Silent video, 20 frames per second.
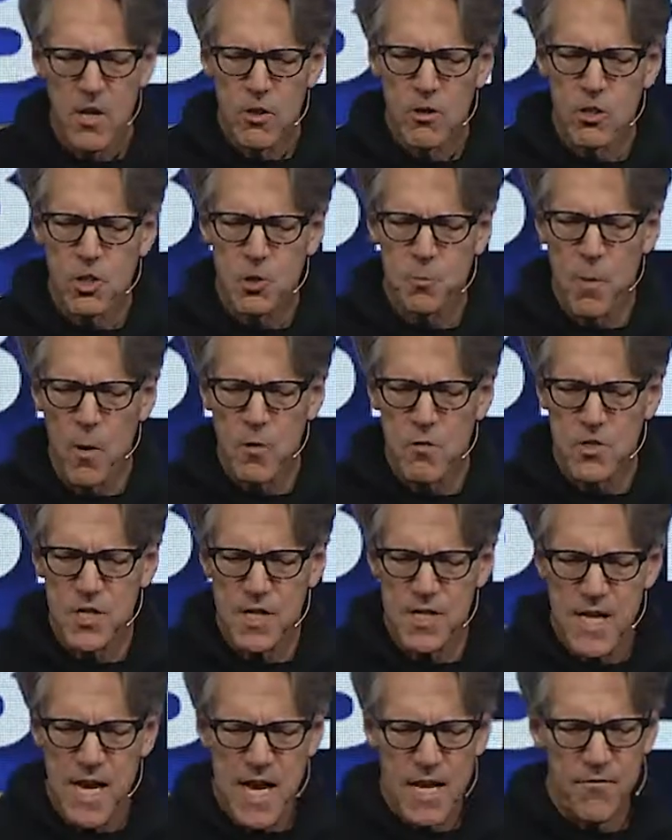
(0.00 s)
who spoke
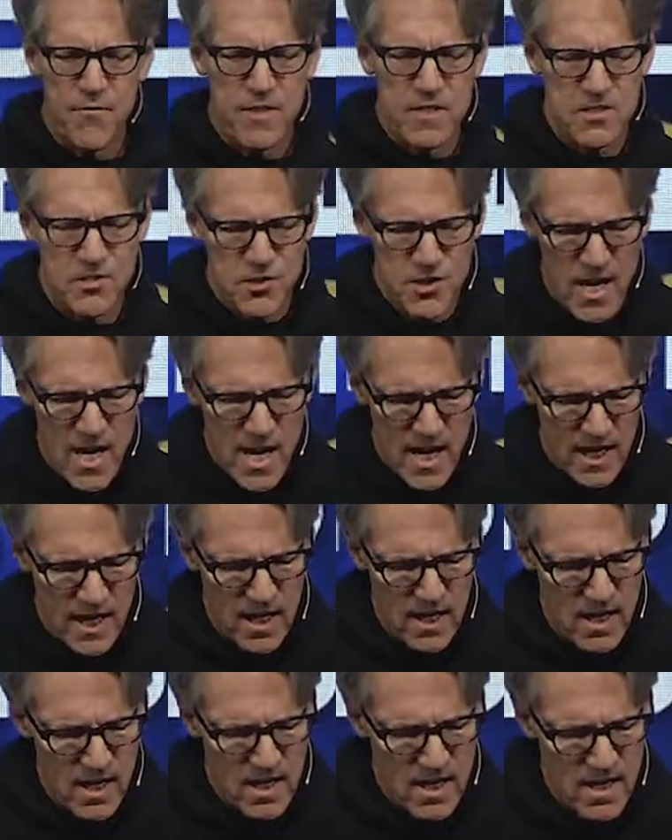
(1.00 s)
to David,
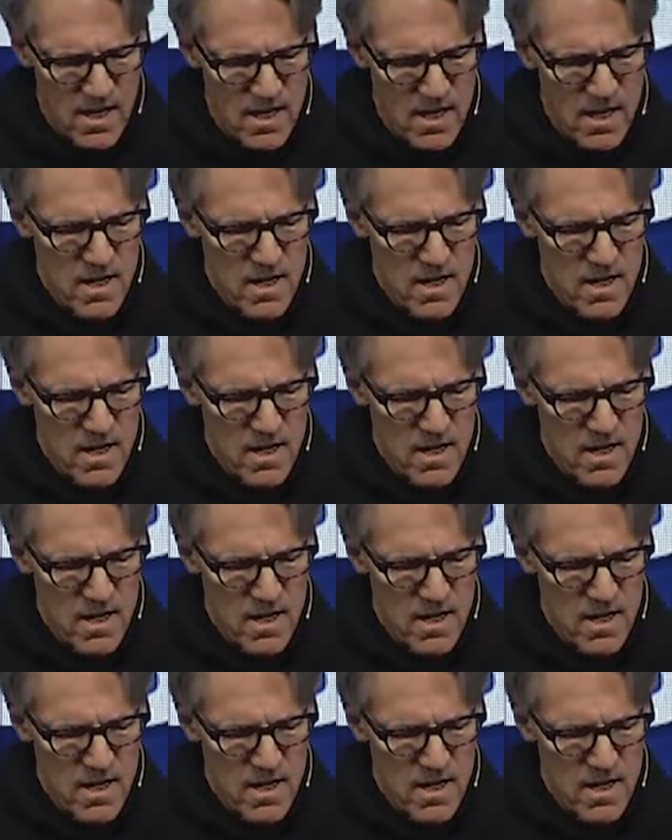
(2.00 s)
saying,